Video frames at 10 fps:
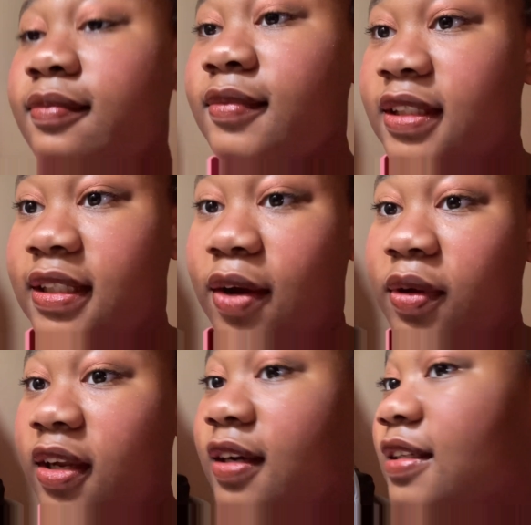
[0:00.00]
This is how it
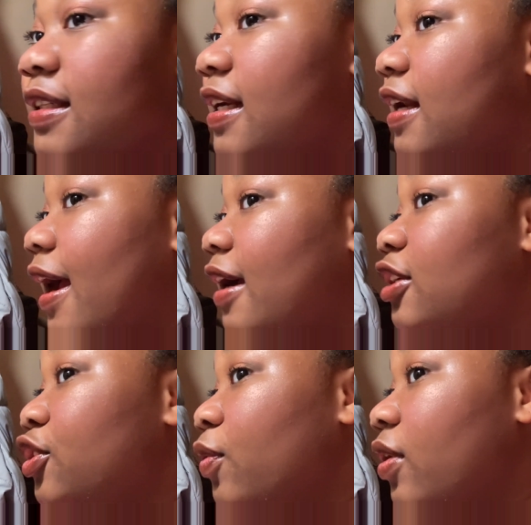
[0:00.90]
looks in
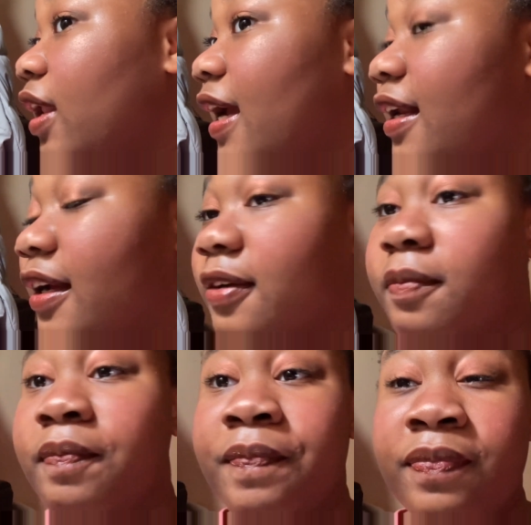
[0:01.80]
actual lighting.
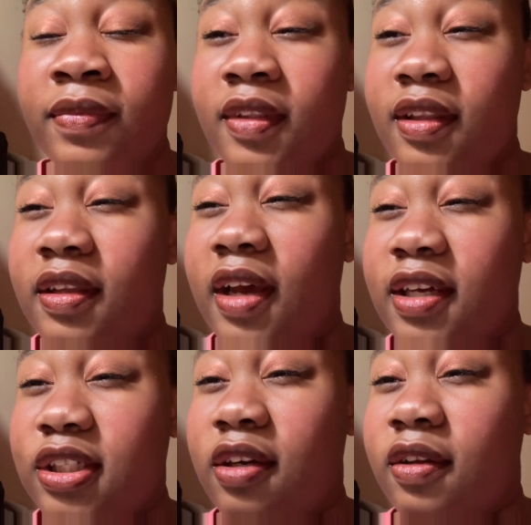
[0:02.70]
The
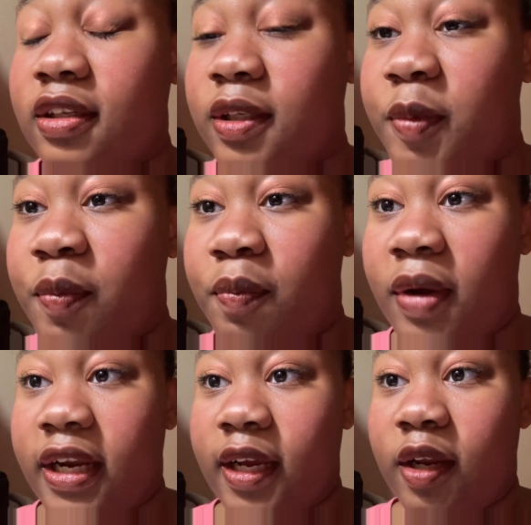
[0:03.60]
eyeshadow looks a bit
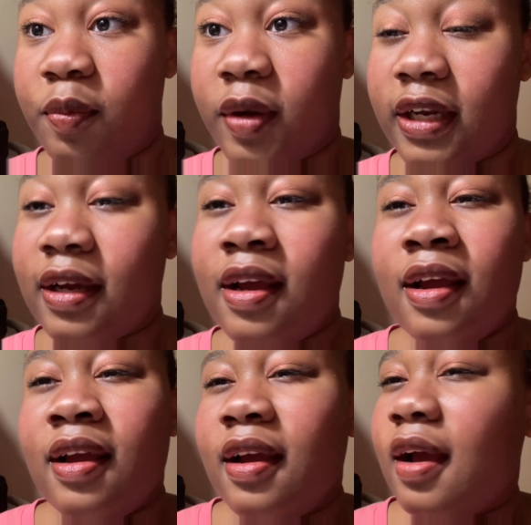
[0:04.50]
muddied, but
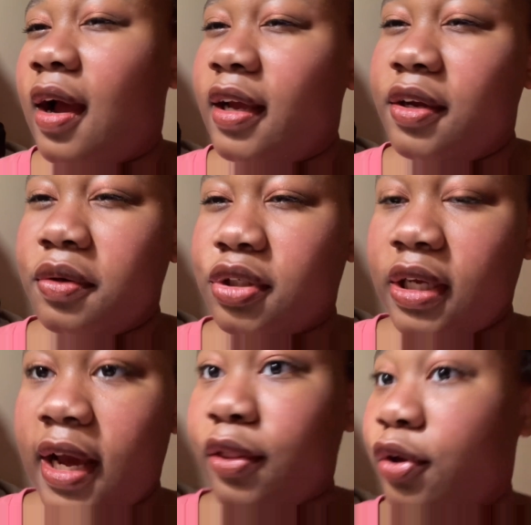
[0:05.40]
I
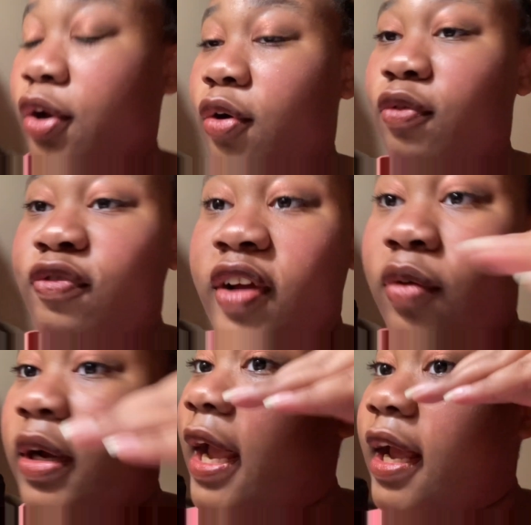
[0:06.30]
usually either go
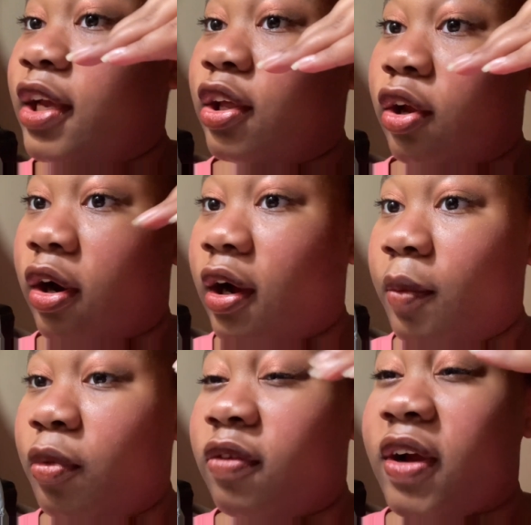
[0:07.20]
very angular up
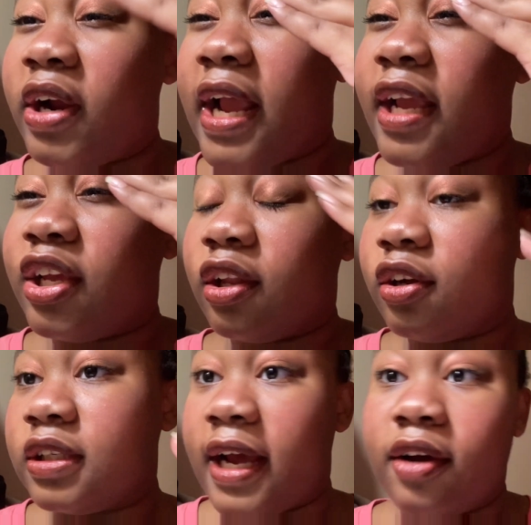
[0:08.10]
or very angular
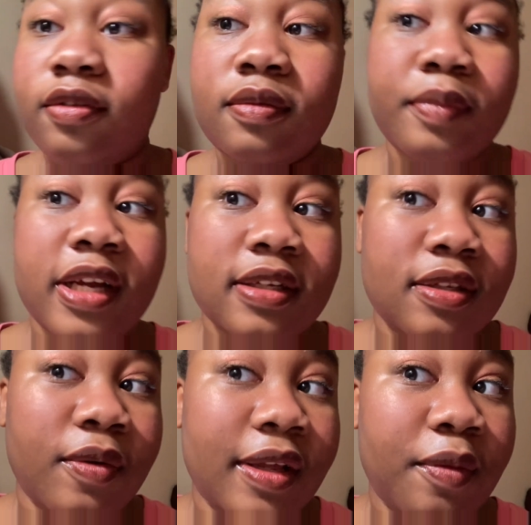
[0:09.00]
down because of
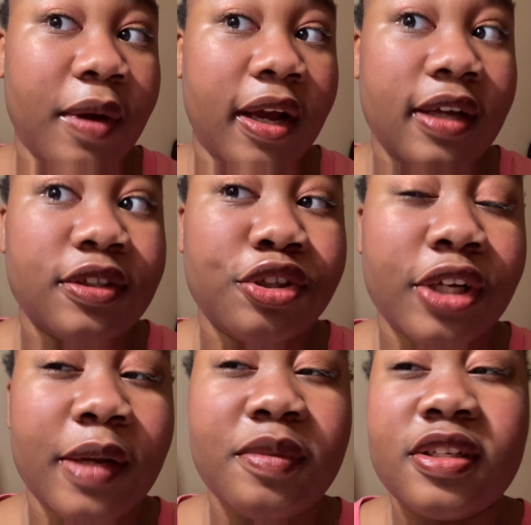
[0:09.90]
the way that my eyes are
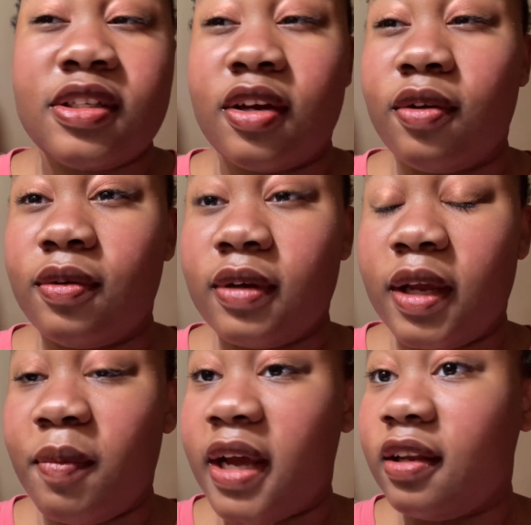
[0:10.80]
shaped. So it
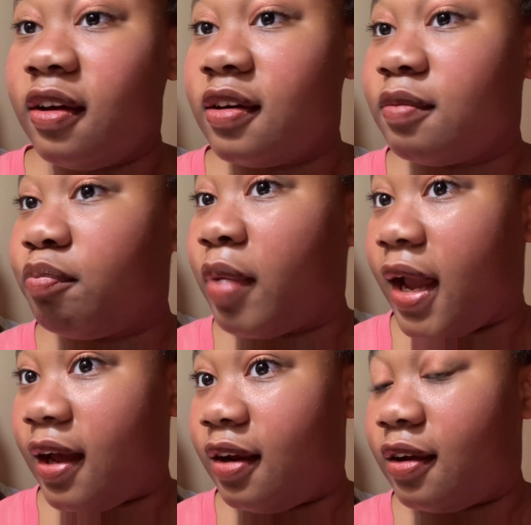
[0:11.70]
might look
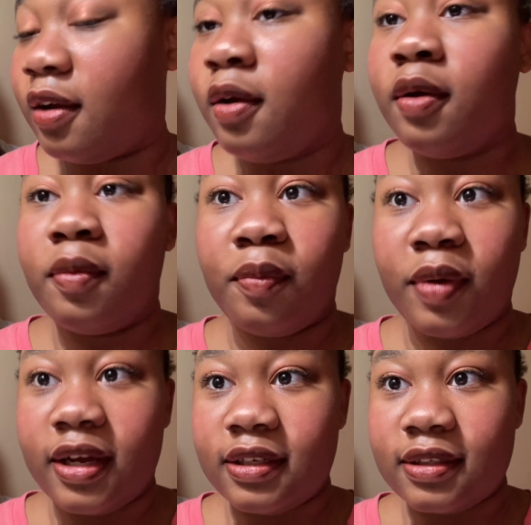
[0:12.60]
bad,
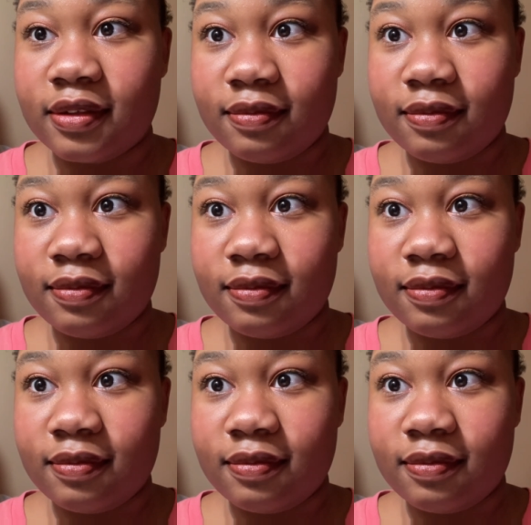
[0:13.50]
but